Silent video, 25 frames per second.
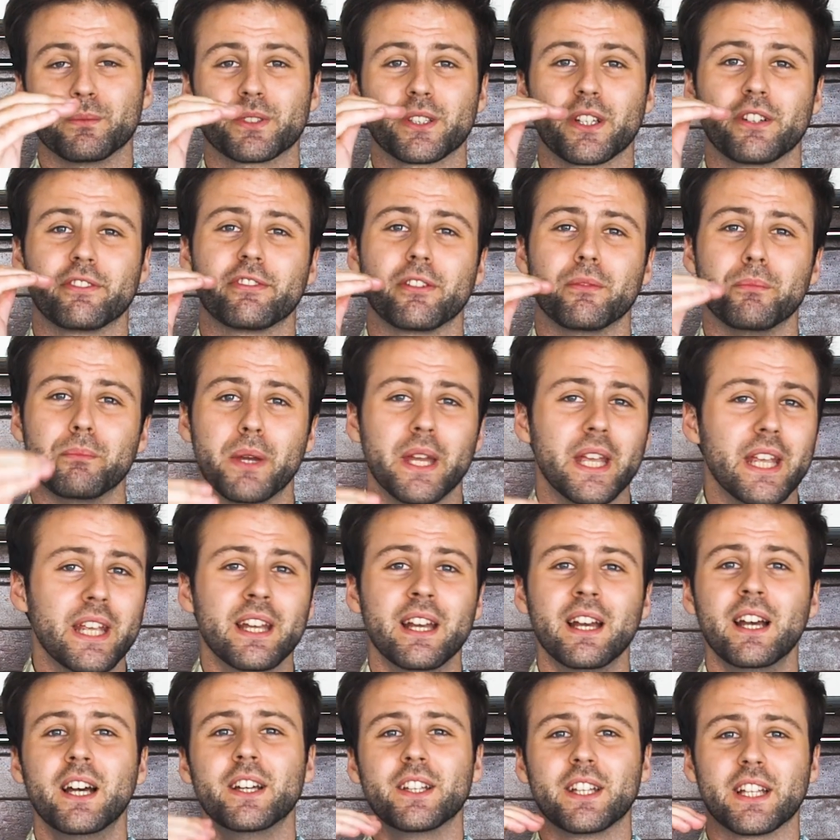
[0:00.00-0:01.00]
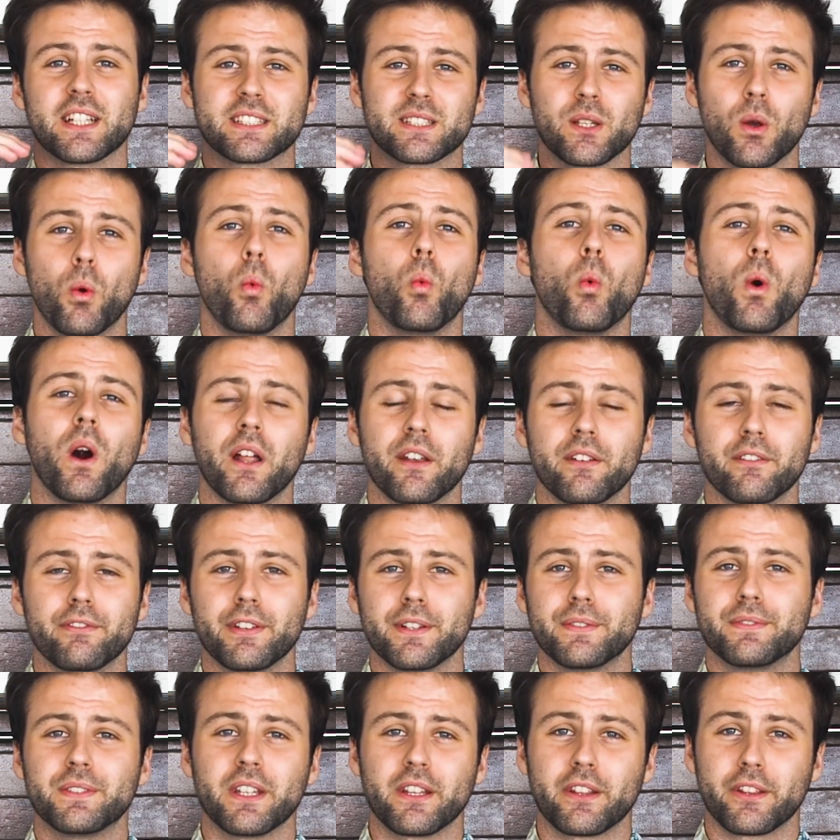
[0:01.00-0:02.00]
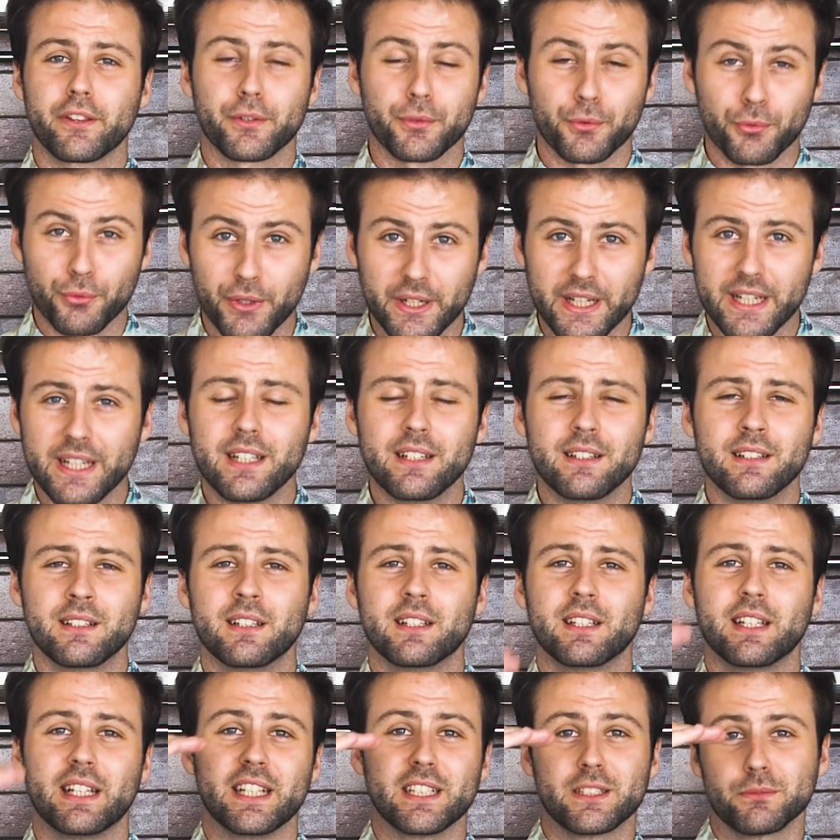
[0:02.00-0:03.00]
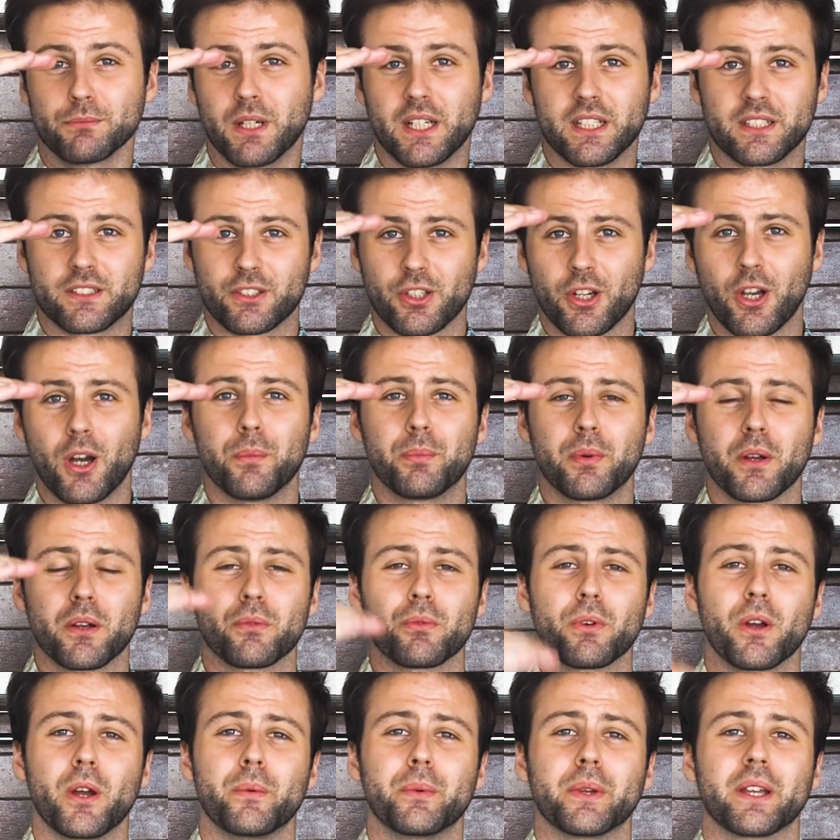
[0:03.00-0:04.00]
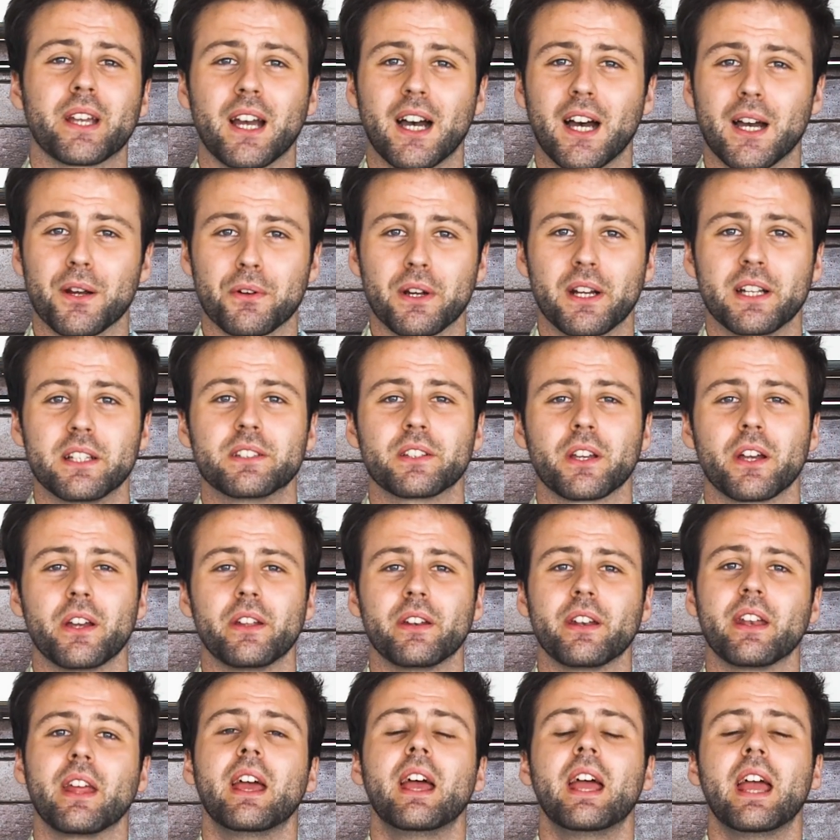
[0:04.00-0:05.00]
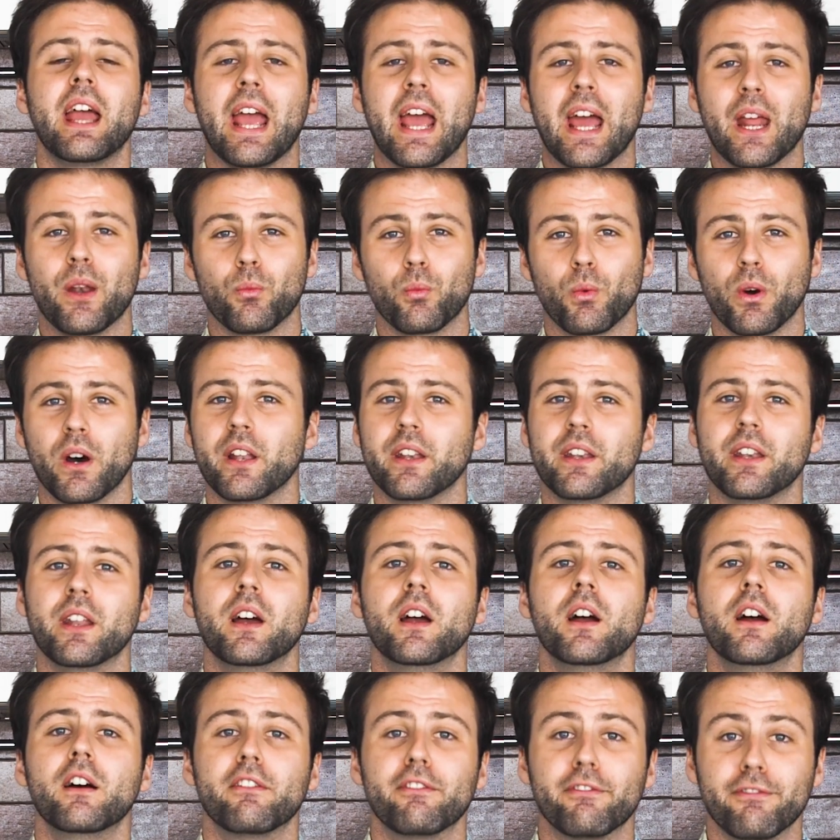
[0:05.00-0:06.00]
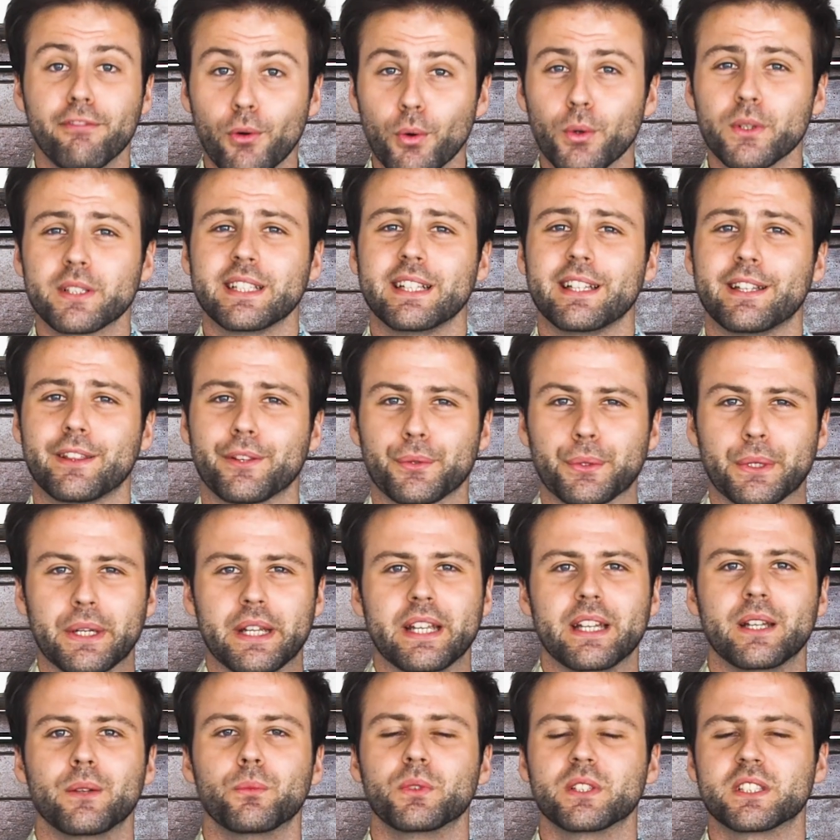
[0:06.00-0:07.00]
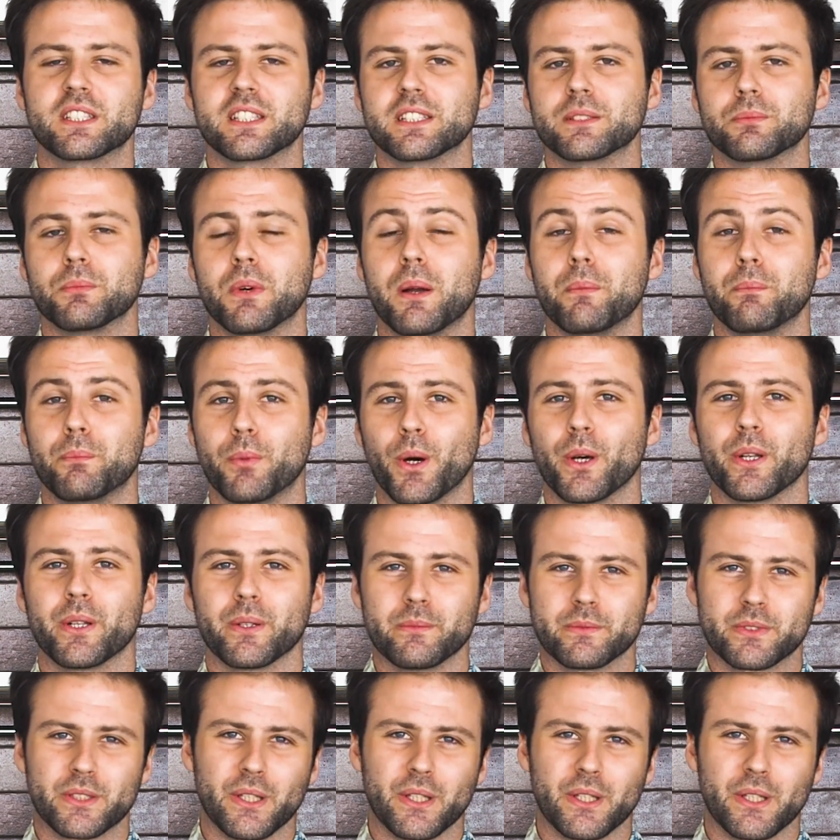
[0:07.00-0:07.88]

So for me, that's 153 is my top aerobic heart rate zone, and 143, which is my bottom.